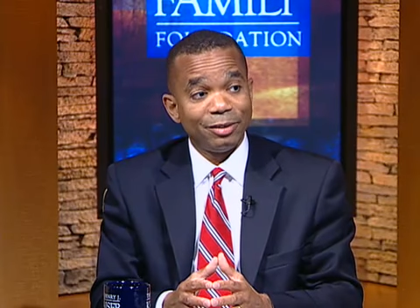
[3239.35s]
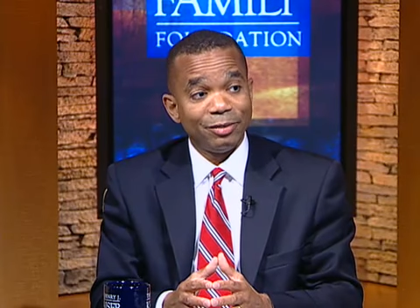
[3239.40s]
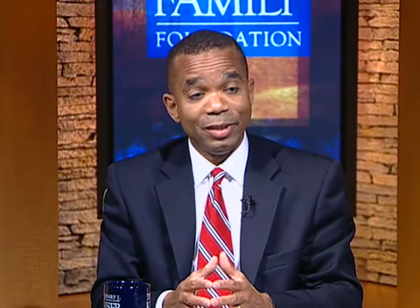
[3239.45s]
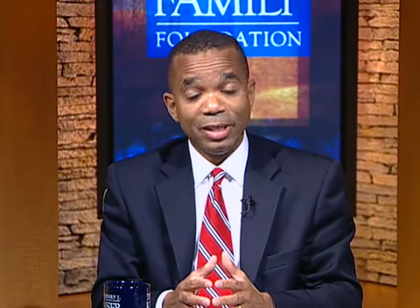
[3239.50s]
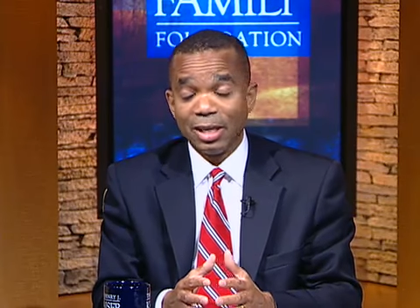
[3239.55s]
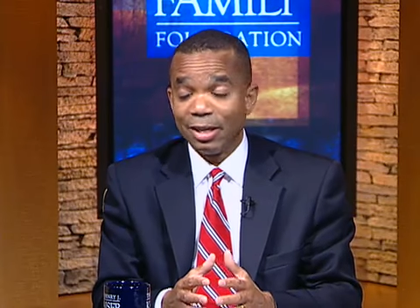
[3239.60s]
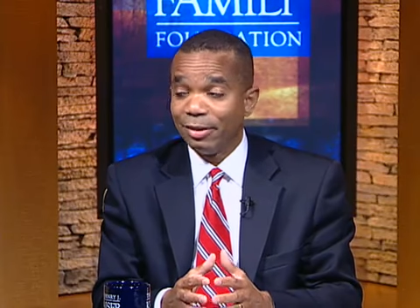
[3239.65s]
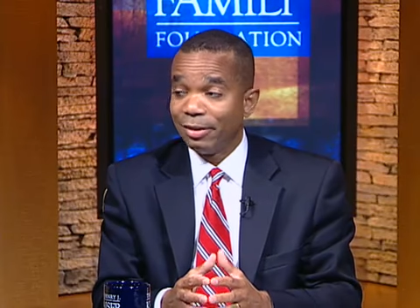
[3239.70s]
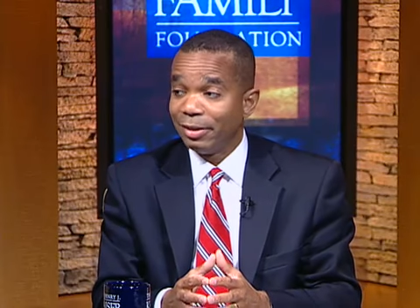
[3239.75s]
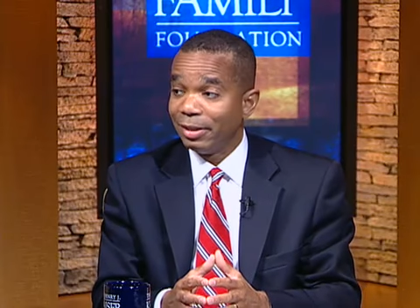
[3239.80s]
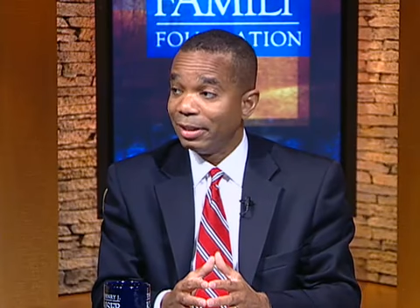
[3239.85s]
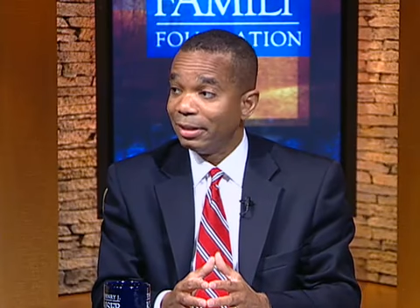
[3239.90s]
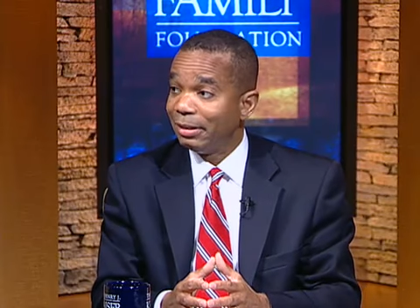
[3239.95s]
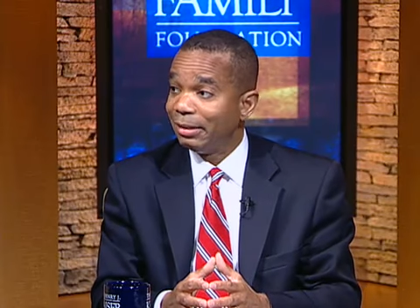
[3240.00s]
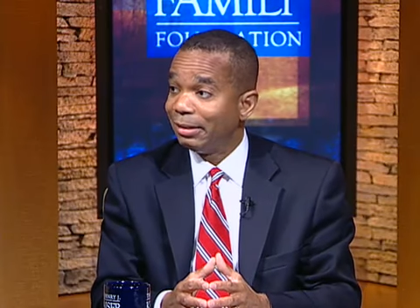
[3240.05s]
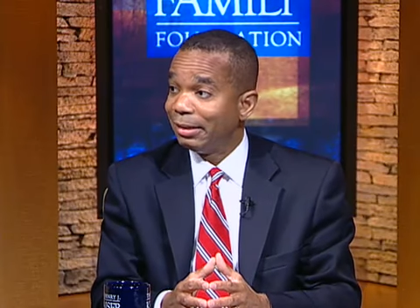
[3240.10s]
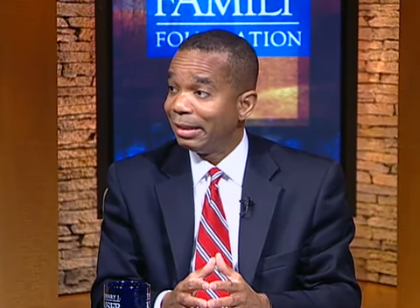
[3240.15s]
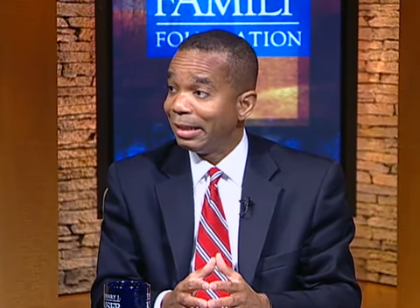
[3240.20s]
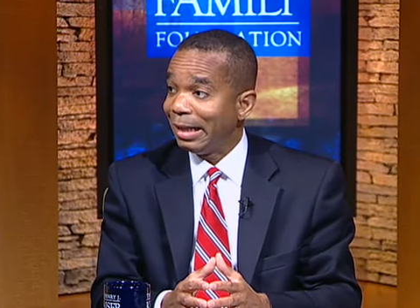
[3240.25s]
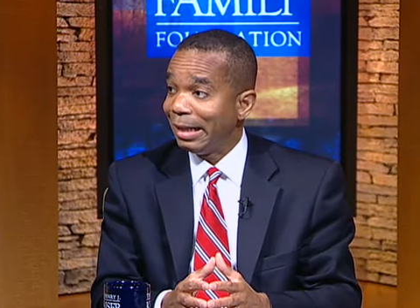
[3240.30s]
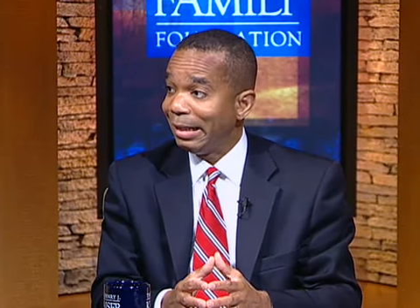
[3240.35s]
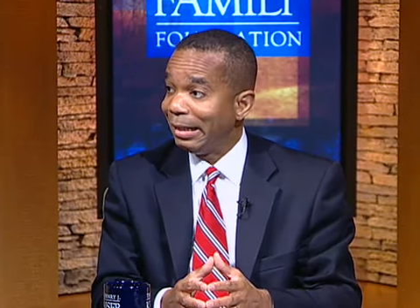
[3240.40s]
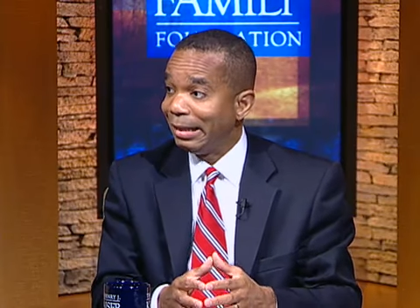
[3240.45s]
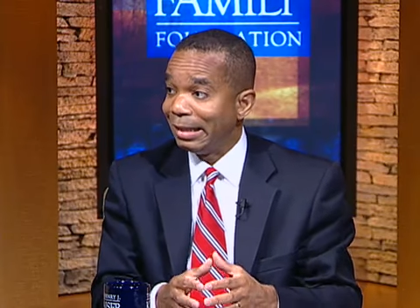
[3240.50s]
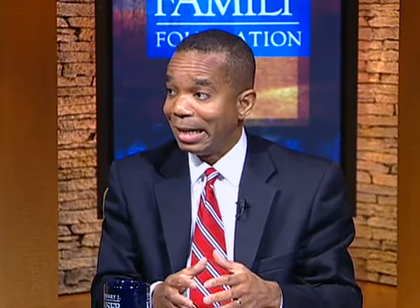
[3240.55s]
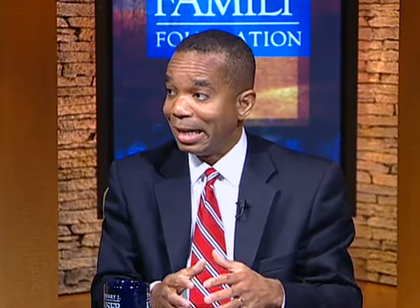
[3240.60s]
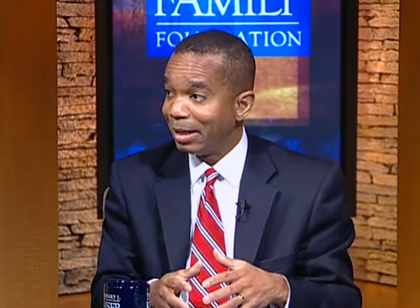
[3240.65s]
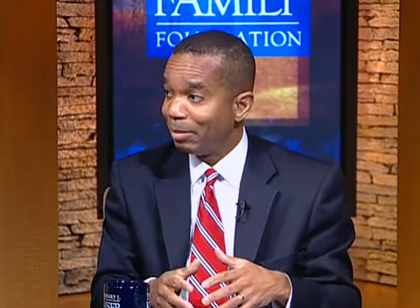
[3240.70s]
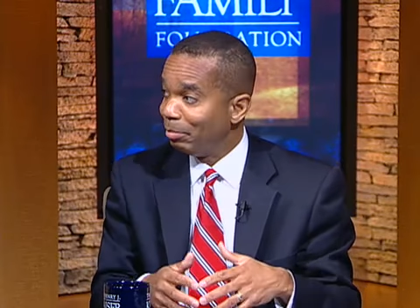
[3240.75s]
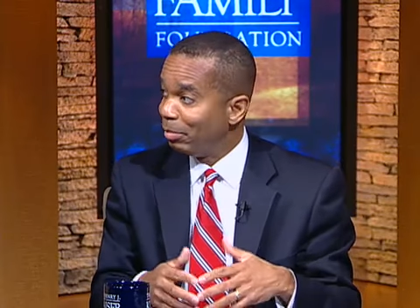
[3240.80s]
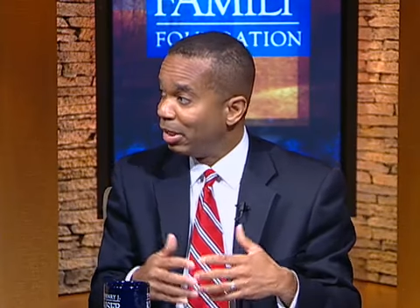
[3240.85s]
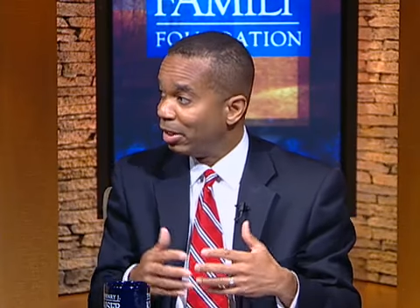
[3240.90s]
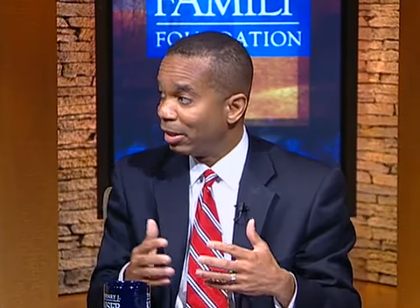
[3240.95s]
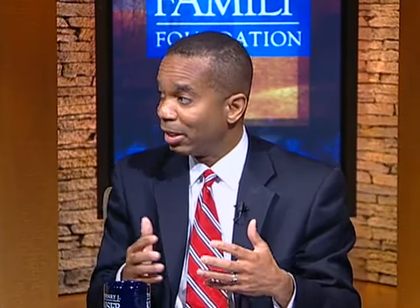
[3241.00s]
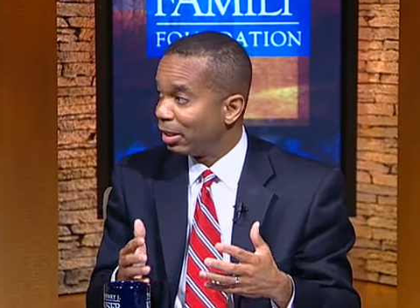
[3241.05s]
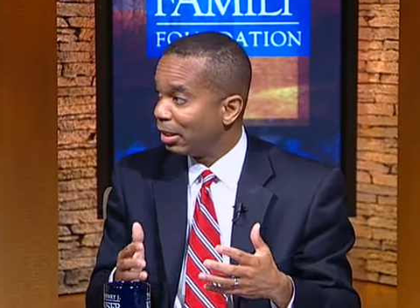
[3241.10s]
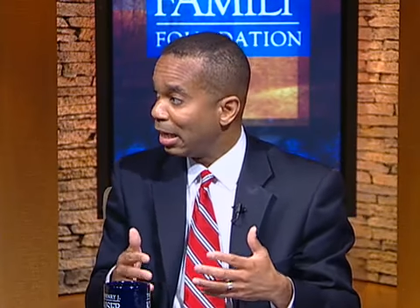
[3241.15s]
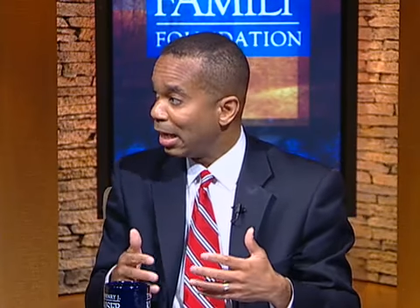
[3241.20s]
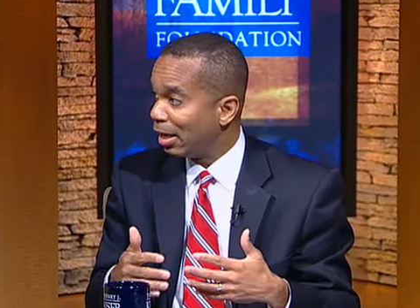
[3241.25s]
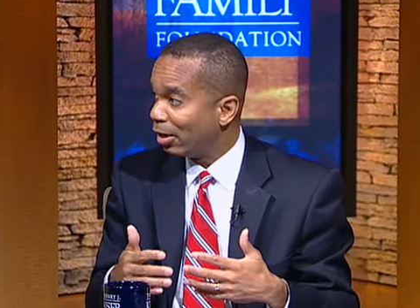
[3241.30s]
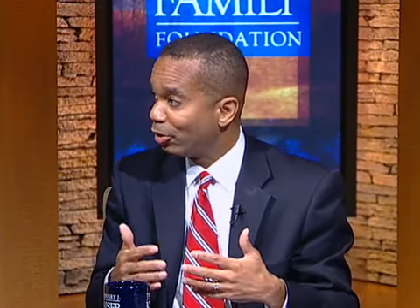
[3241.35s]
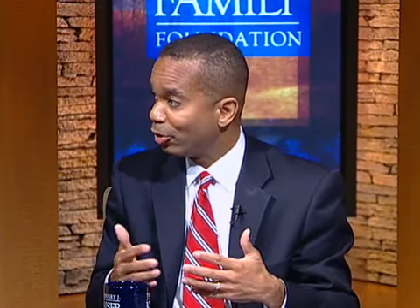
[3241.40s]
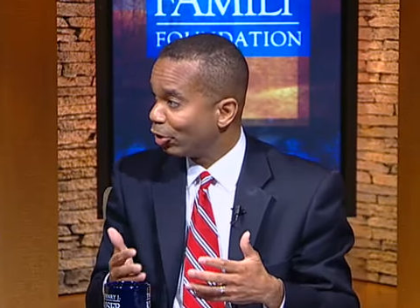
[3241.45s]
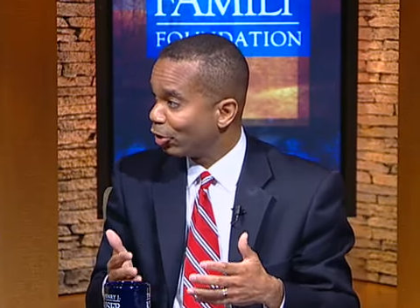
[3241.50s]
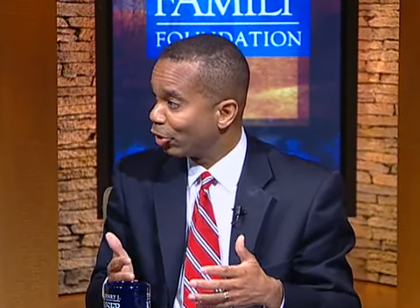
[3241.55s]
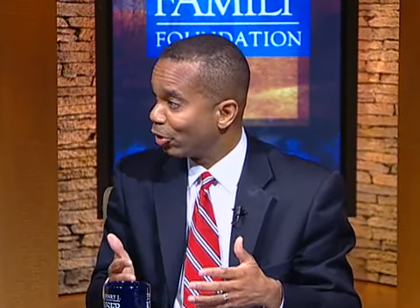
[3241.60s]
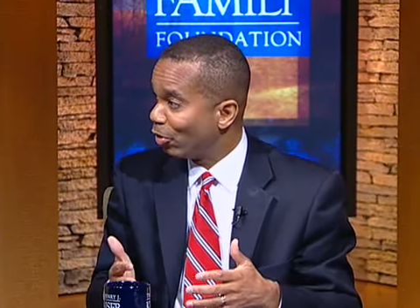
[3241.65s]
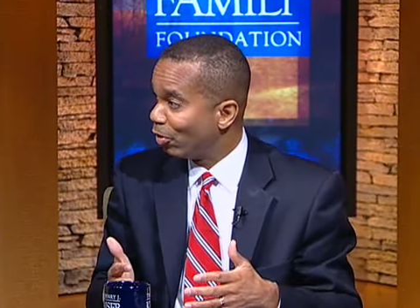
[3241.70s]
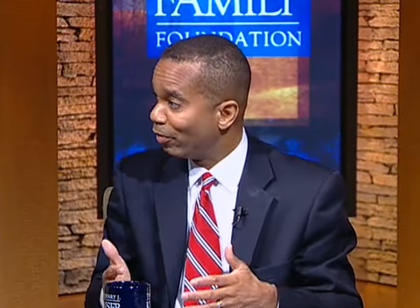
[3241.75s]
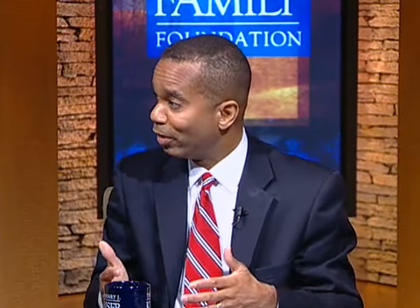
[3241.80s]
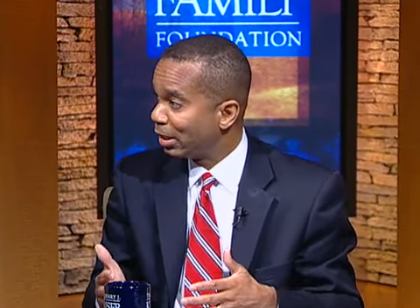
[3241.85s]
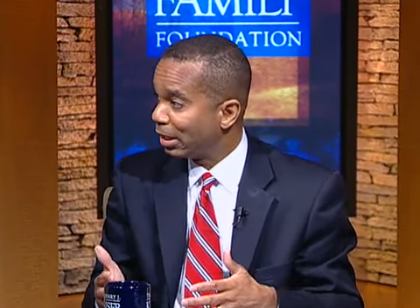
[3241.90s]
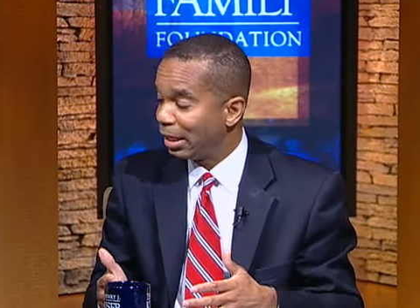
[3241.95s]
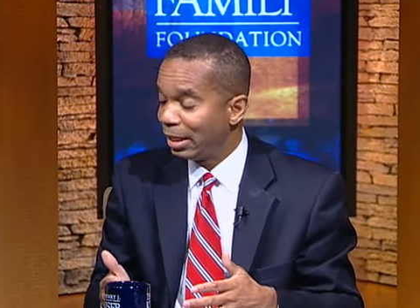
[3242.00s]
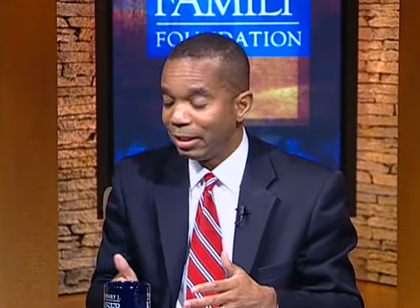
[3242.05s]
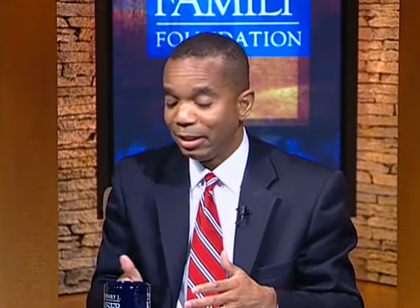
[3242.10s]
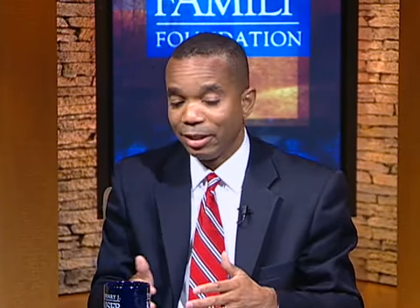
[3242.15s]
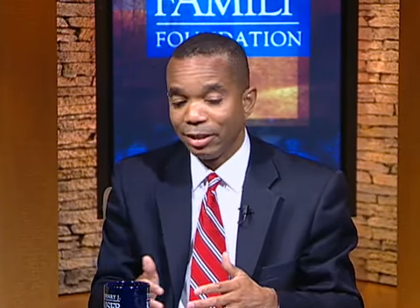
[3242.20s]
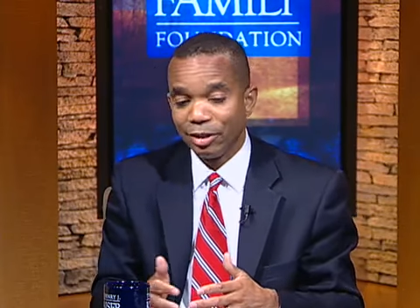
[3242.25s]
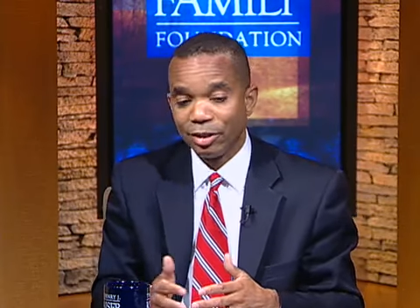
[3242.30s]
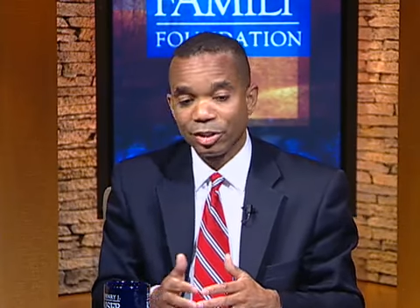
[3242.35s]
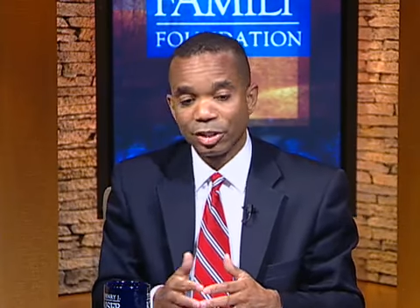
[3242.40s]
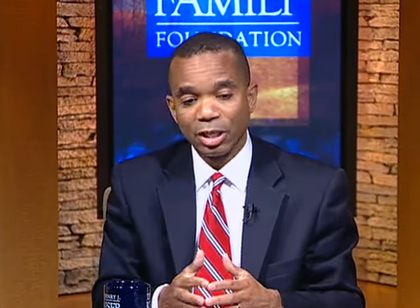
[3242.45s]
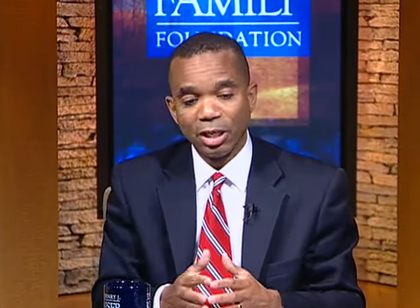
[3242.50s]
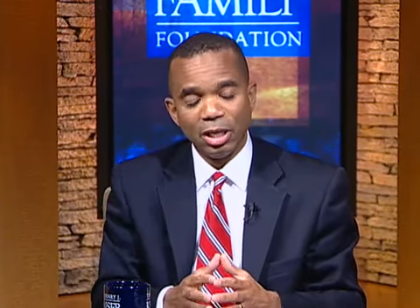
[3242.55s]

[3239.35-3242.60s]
$389 billion or so over 10 years,